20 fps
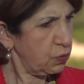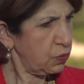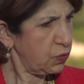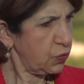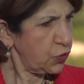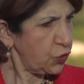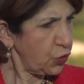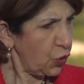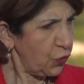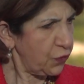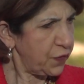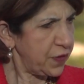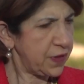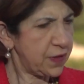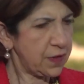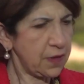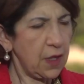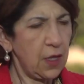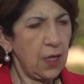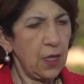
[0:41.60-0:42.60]

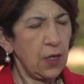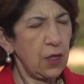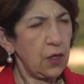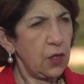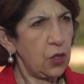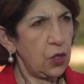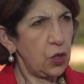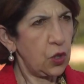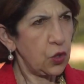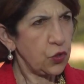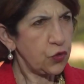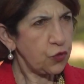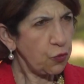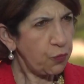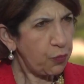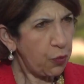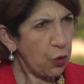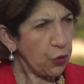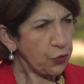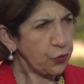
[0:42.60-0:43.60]
service, uh,
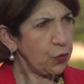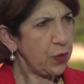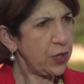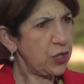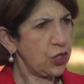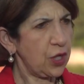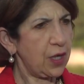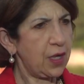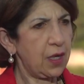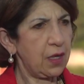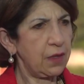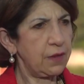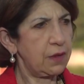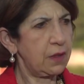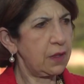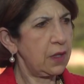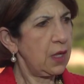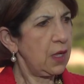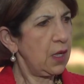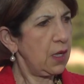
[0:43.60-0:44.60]
support to each
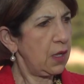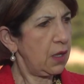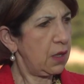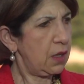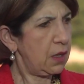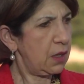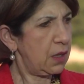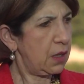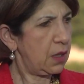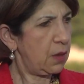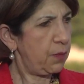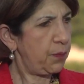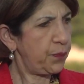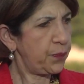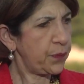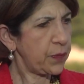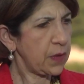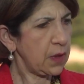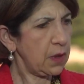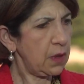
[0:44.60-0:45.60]
other
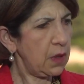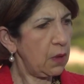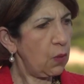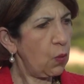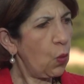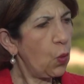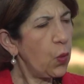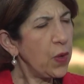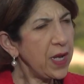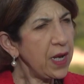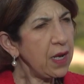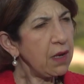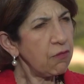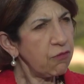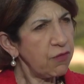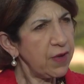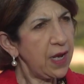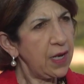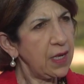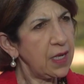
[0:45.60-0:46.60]
um, will
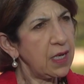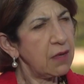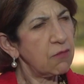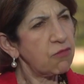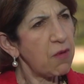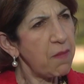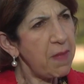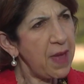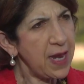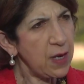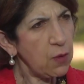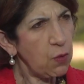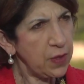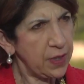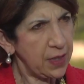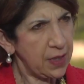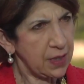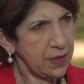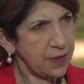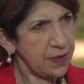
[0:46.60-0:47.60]
really remain
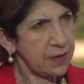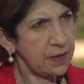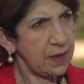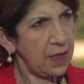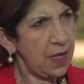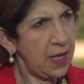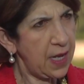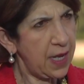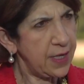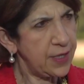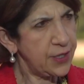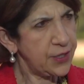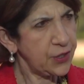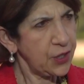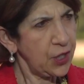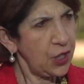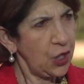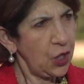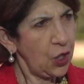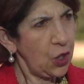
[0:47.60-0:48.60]
with us. And
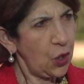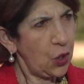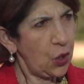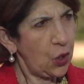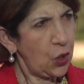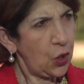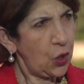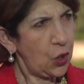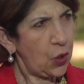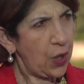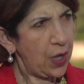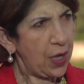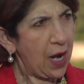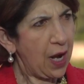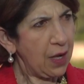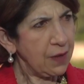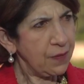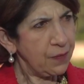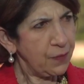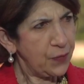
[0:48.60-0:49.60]
uh,
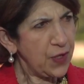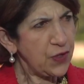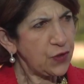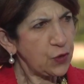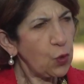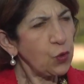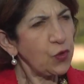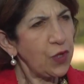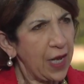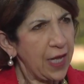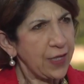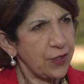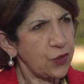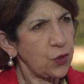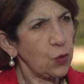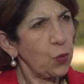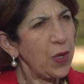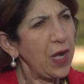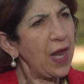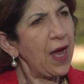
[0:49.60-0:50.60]
this good
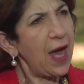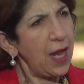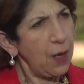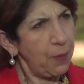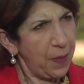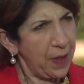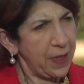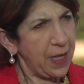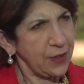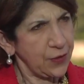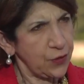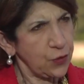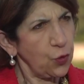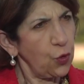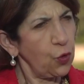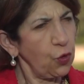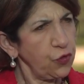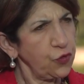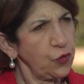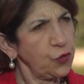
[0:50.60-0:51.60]
lesson will help us
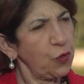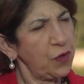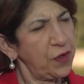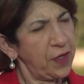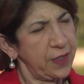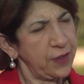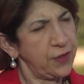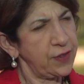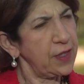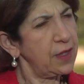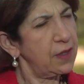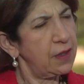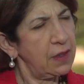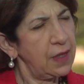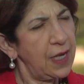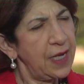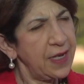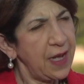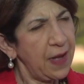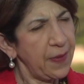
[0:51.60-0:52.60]
also to address
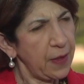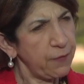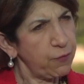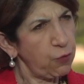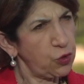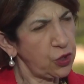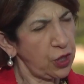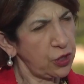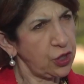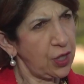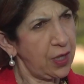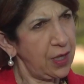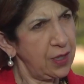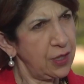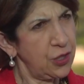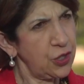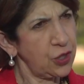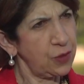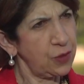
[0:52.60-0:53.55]
uh, any other future. But already,